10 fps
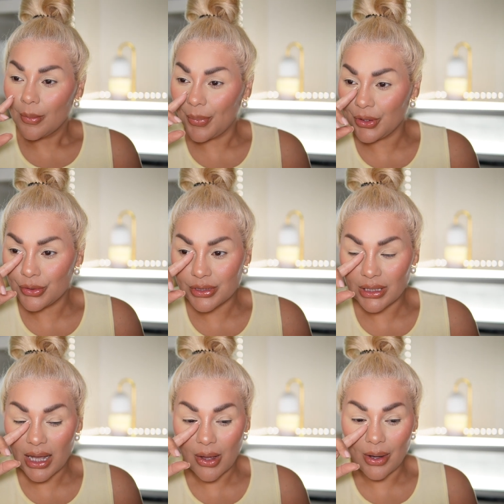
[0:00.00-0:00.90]
But you see
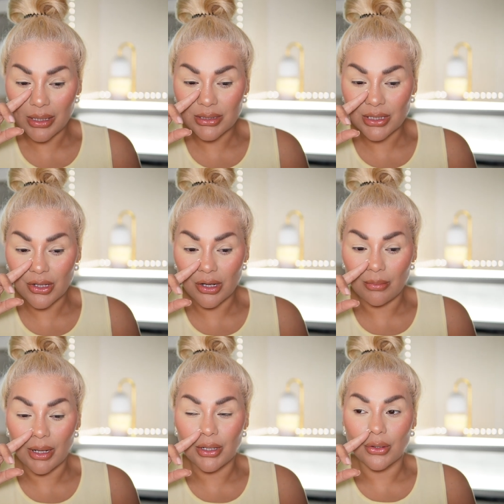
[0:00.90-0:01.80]
how I did it on
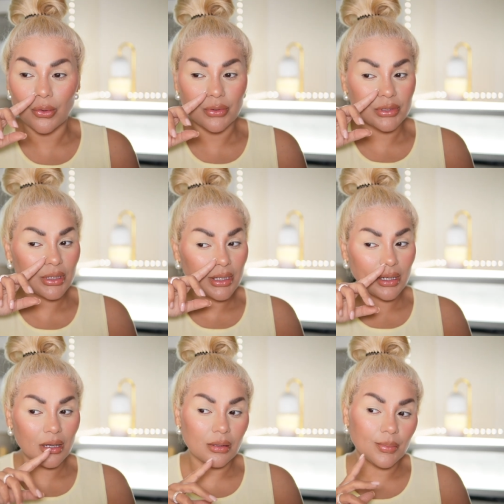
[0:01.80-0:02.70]
my nose and
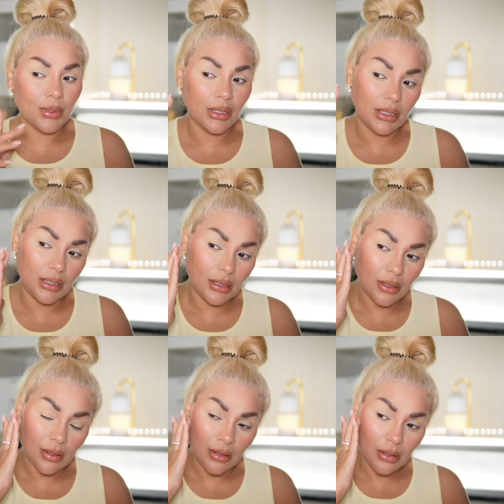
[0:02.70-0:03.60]
it
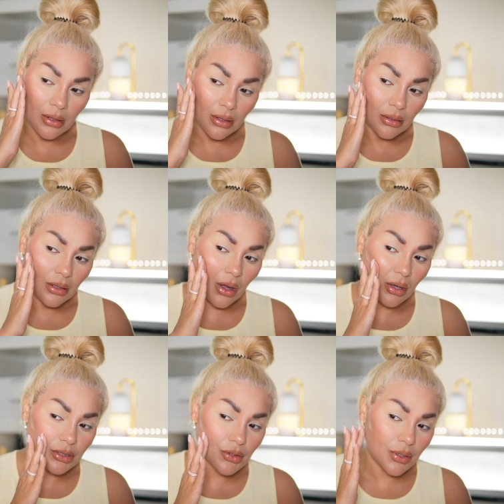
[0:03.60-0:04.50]
completely
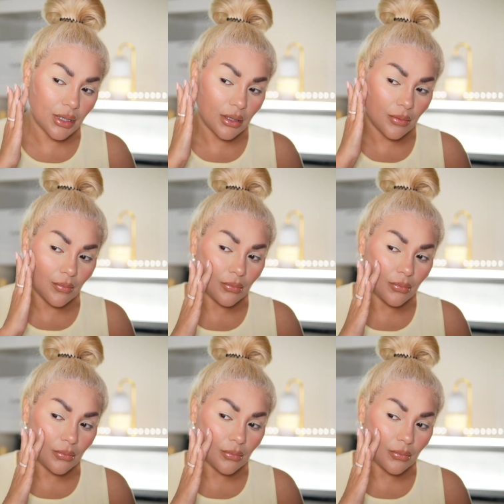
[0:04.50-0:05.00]
contoured it.